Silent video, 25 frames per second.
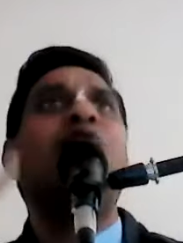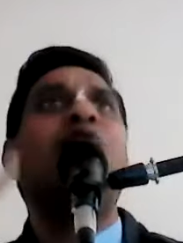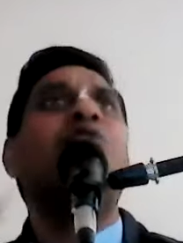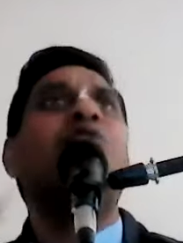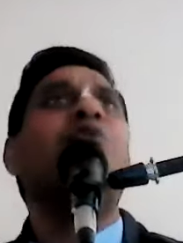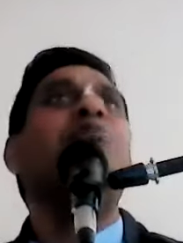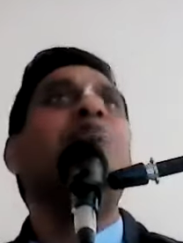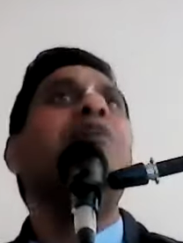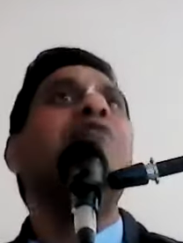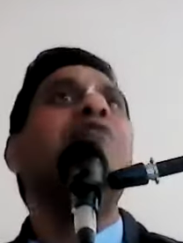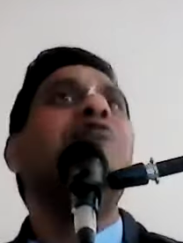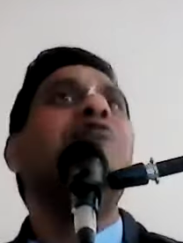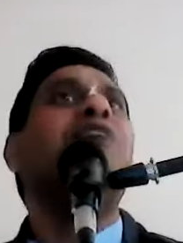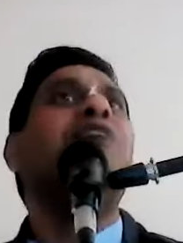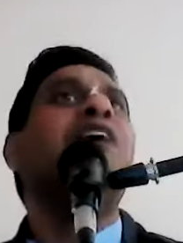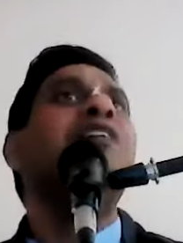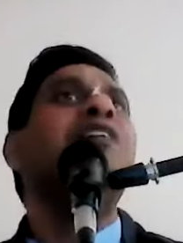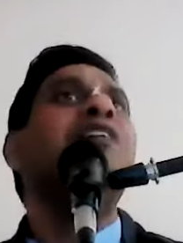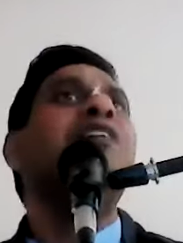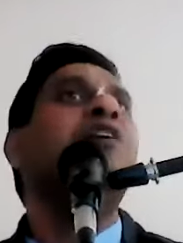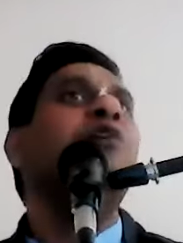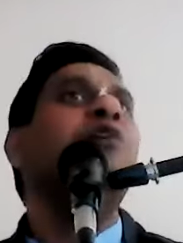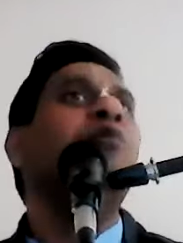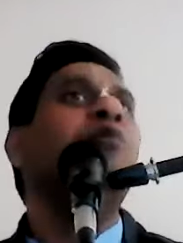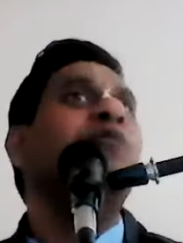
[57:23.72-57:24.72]
from my
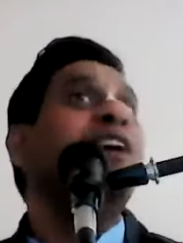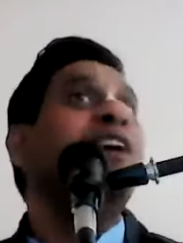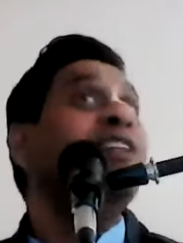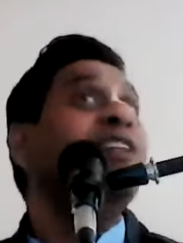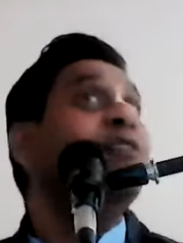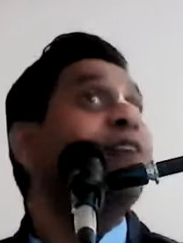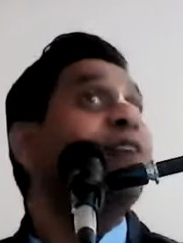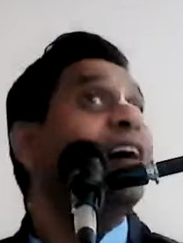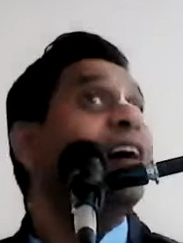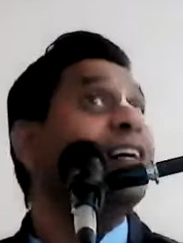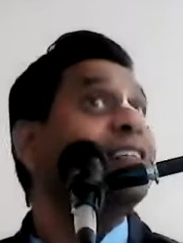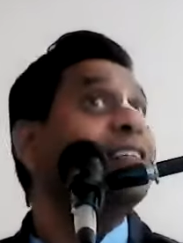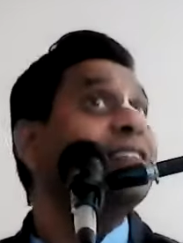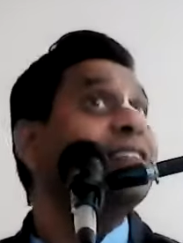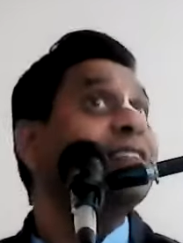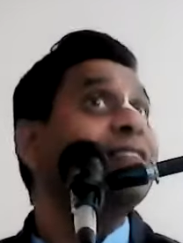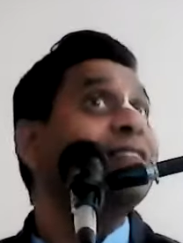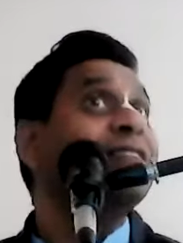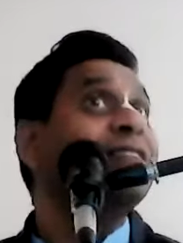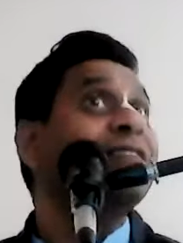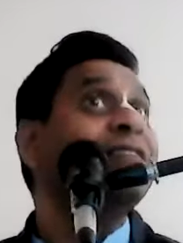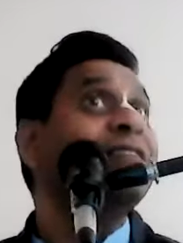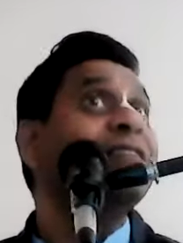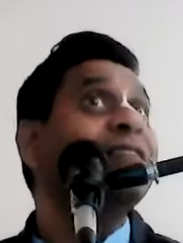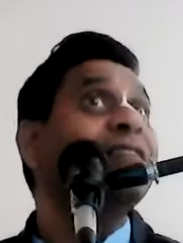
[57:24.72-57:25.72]
father Vedvyas.
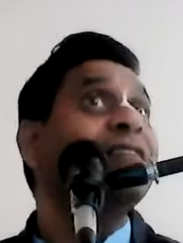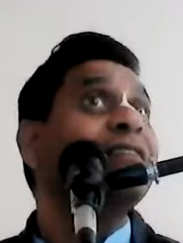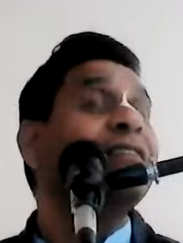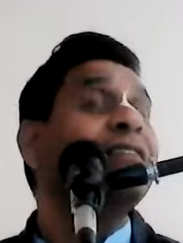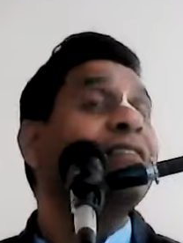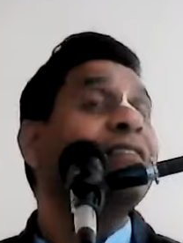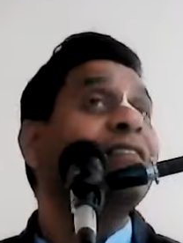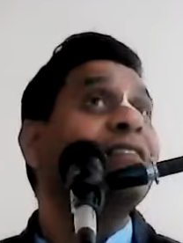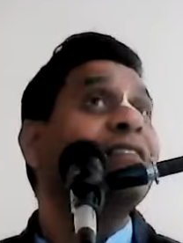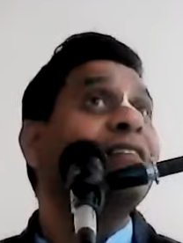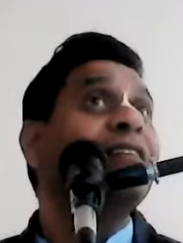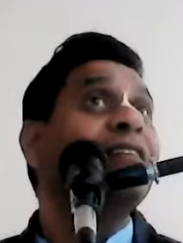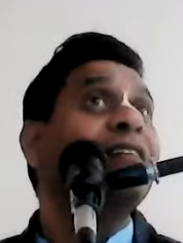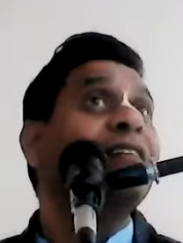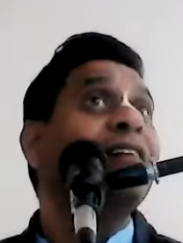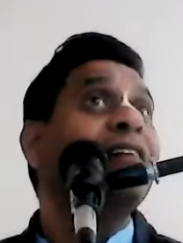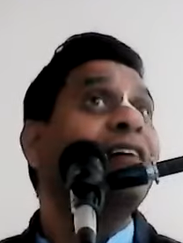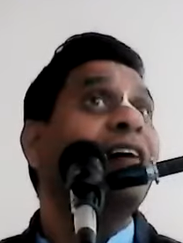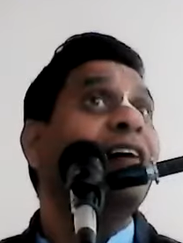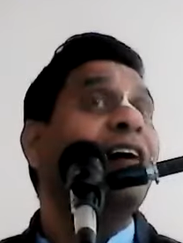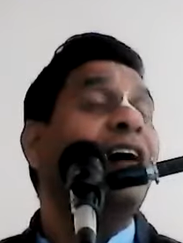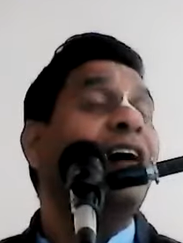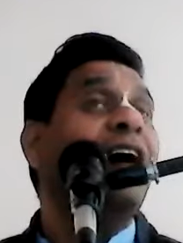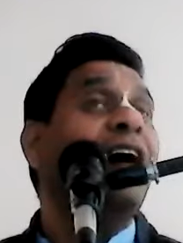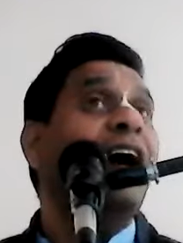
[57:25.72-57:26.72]

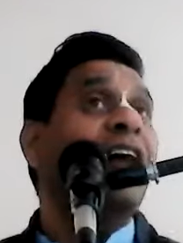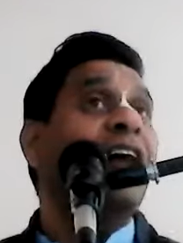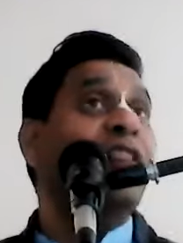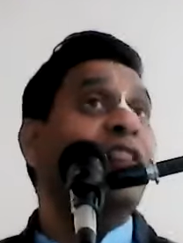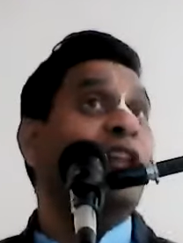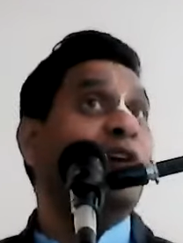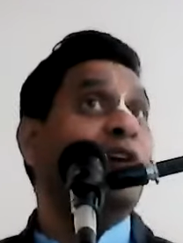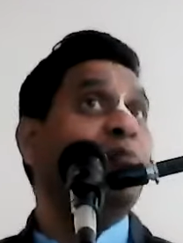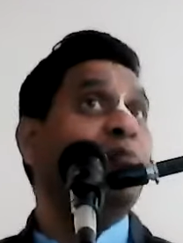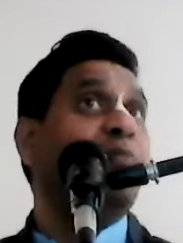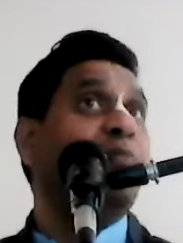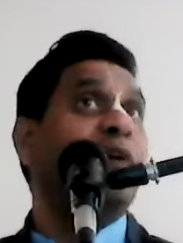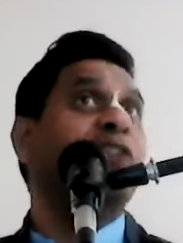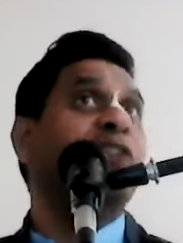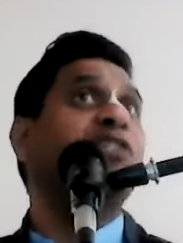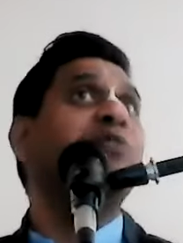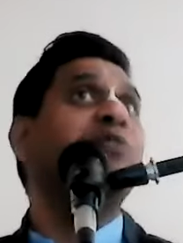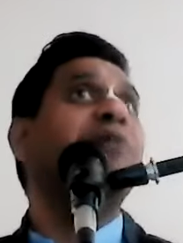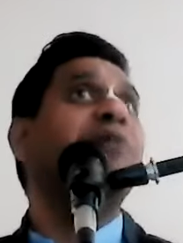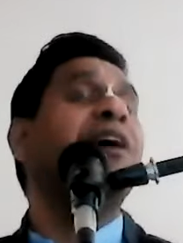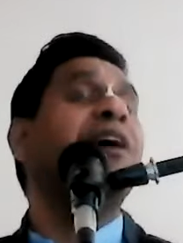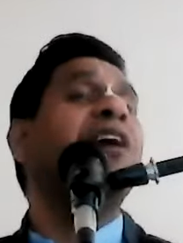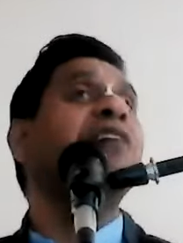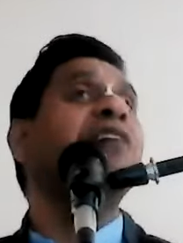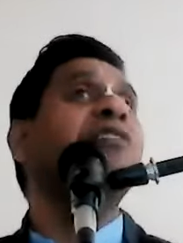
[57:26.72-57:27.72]
And then Parikshit
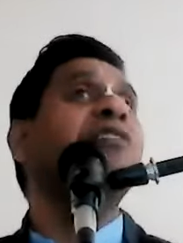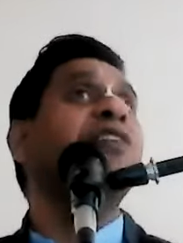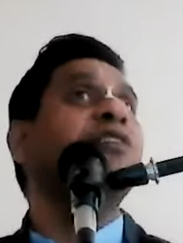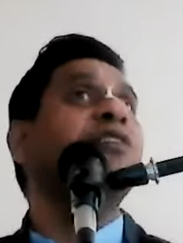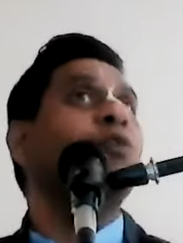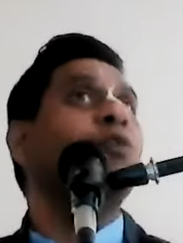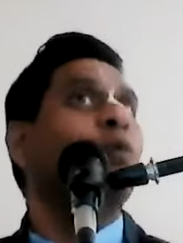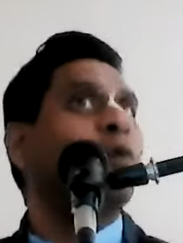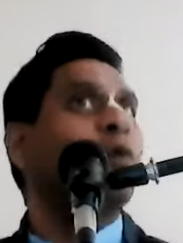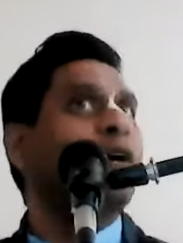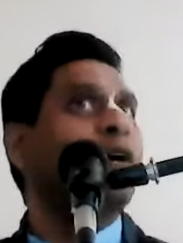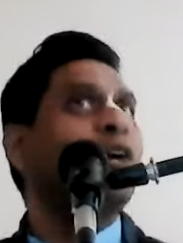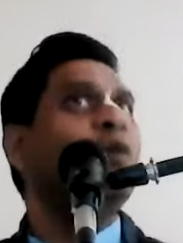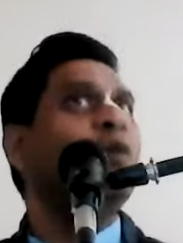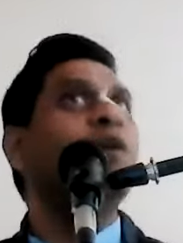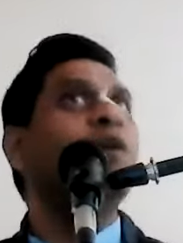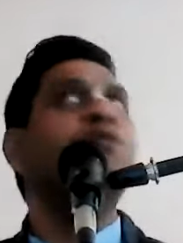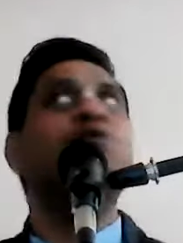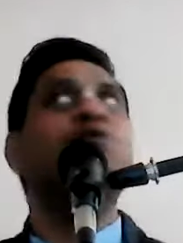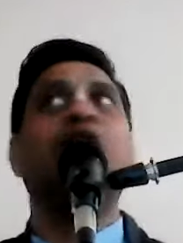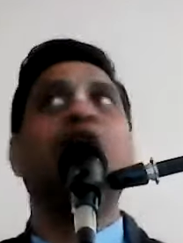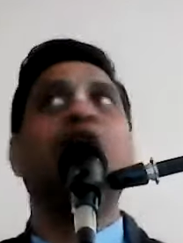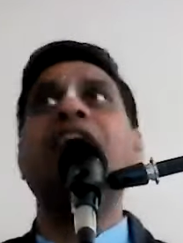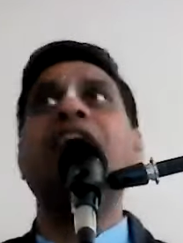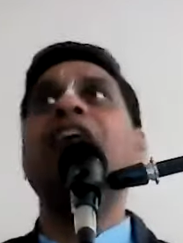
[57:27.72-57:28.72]
Maharaj says, okay, you
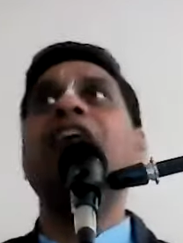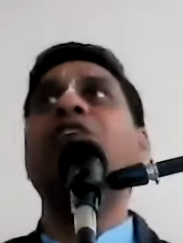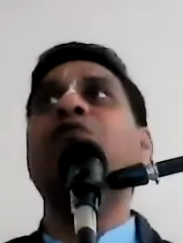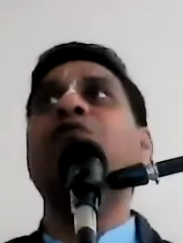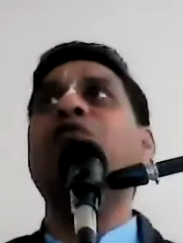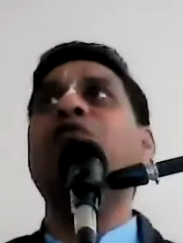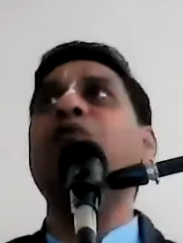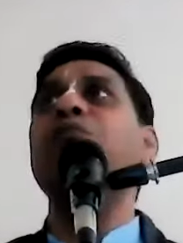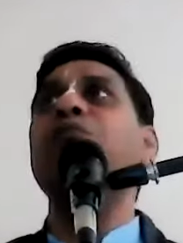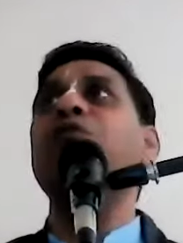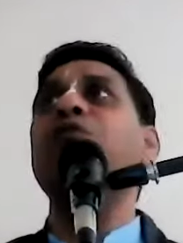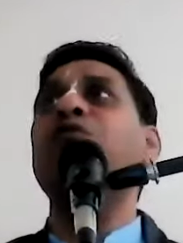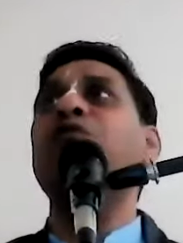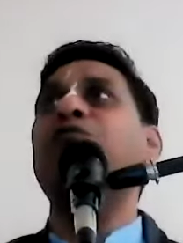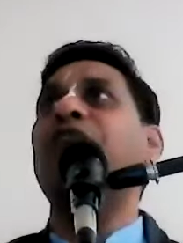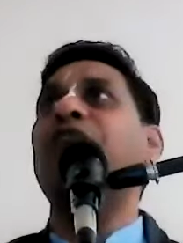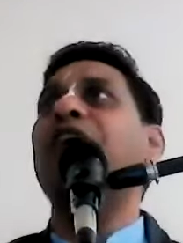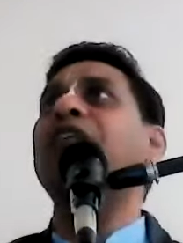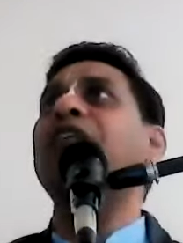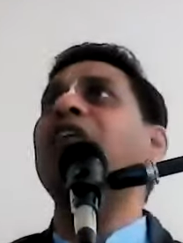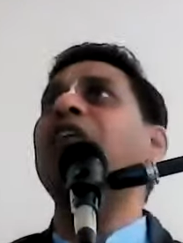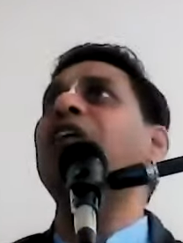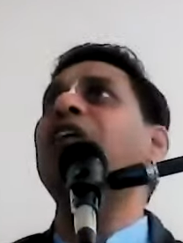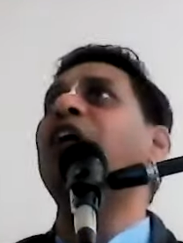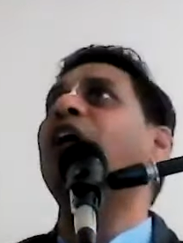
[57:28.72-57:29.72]
have studied from your
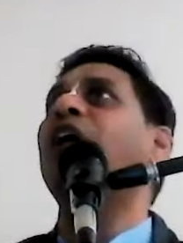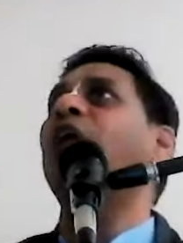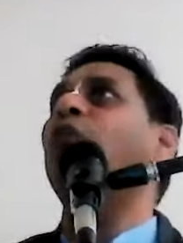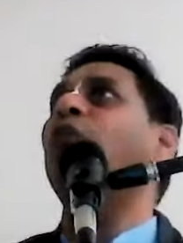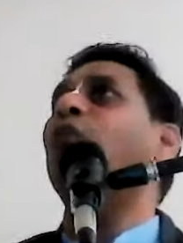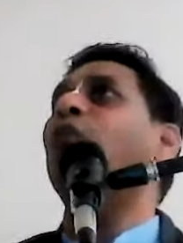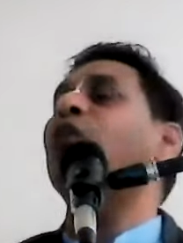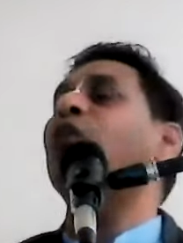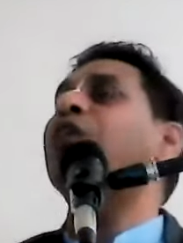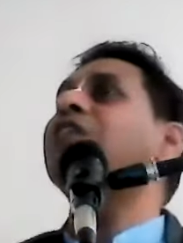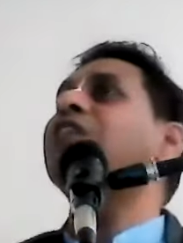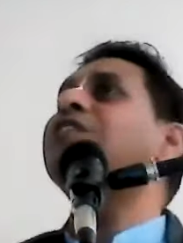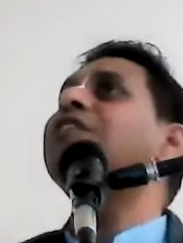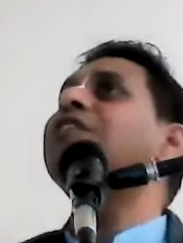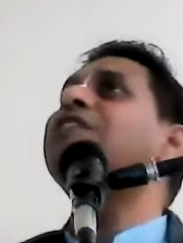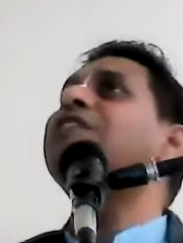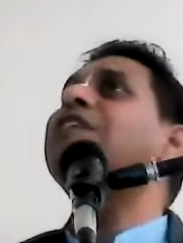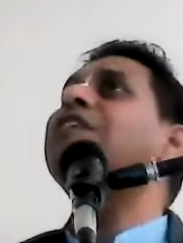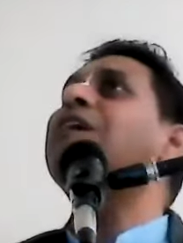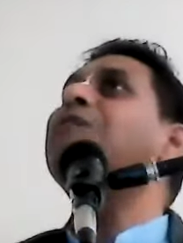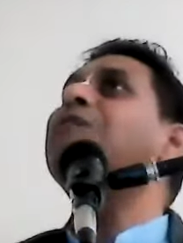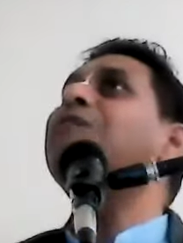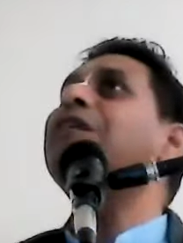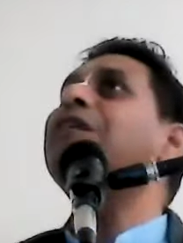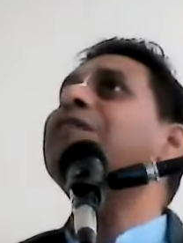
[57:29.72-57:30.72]
father. What does it
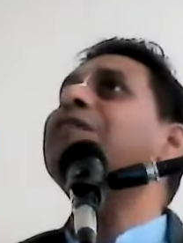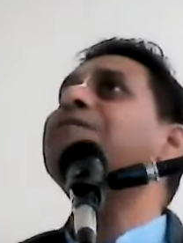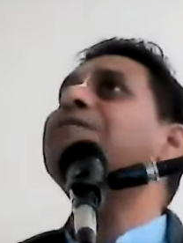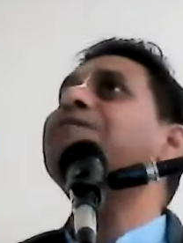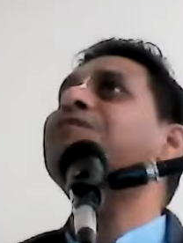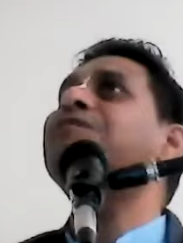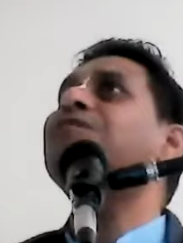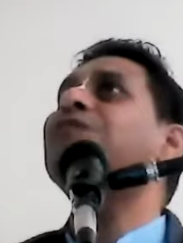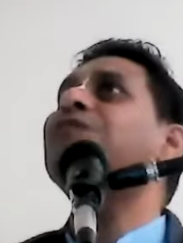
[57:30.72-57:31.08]
tell me?